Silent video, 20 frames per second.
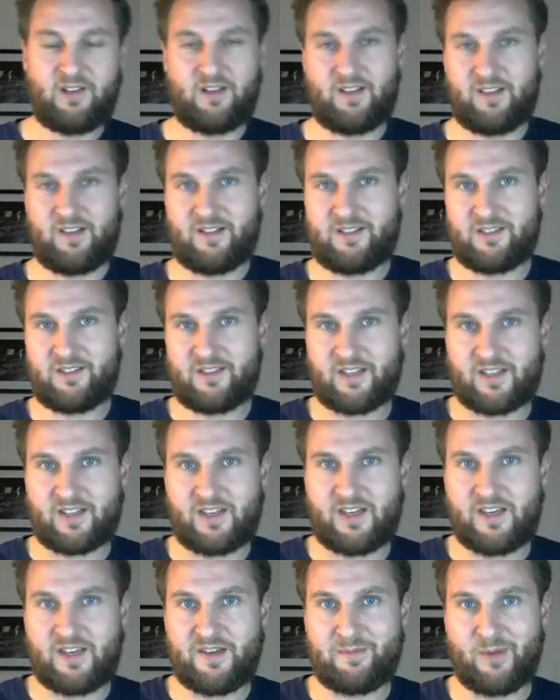and this is the
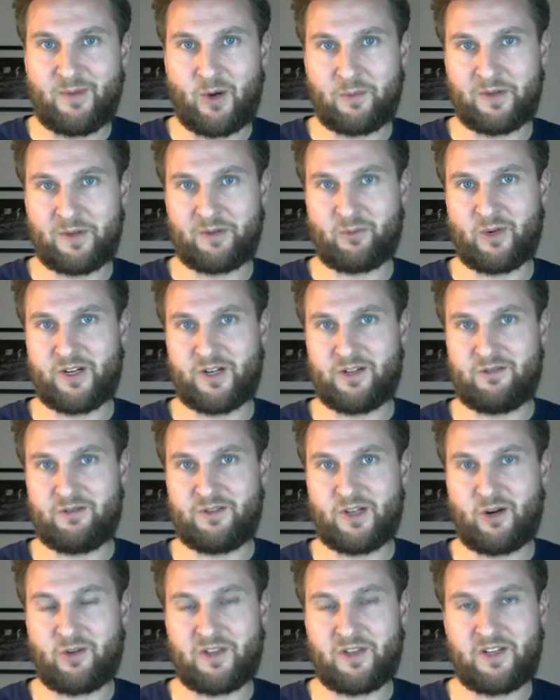key moment where you
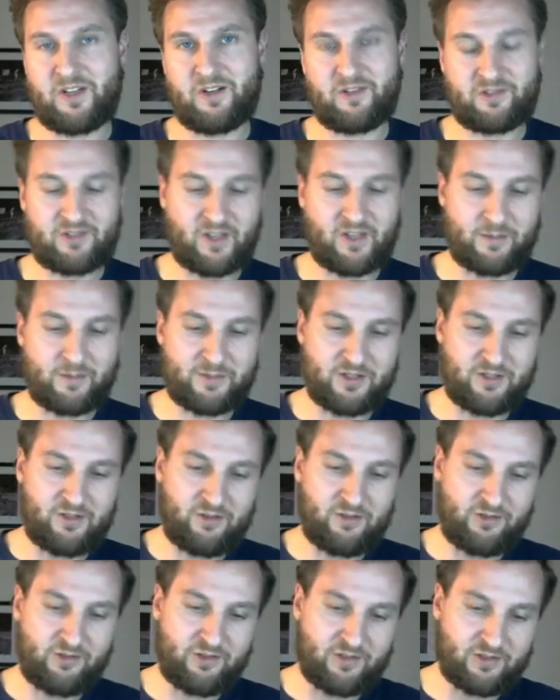know that your
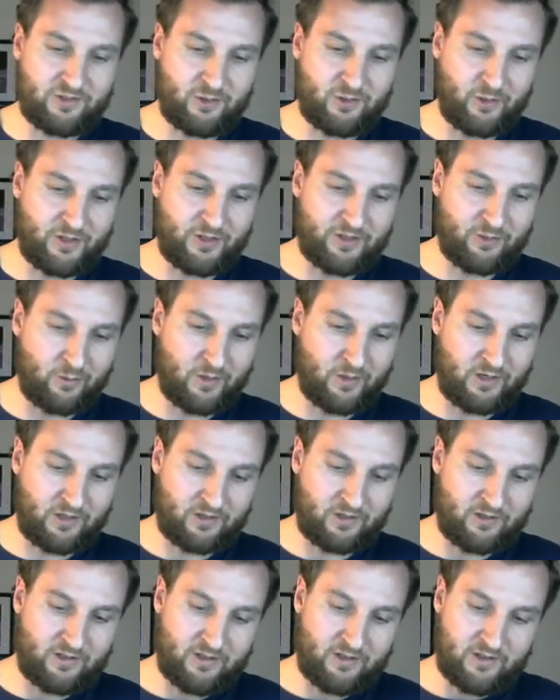substitution is going to work.